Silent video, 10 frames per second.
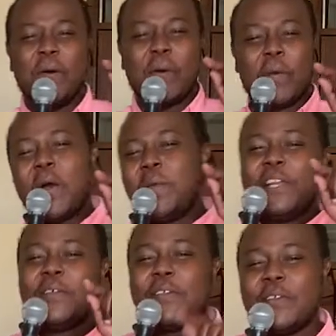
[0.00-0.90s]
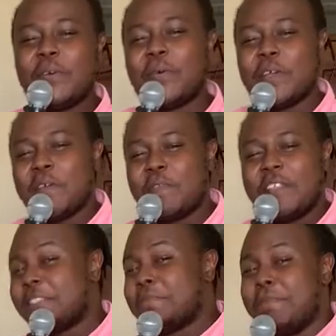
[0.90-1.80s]
what will you do if
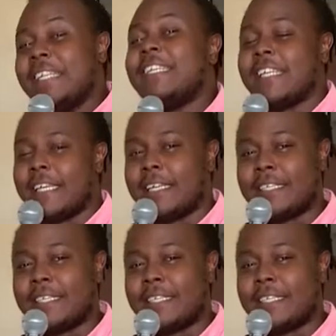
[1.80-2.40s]
this building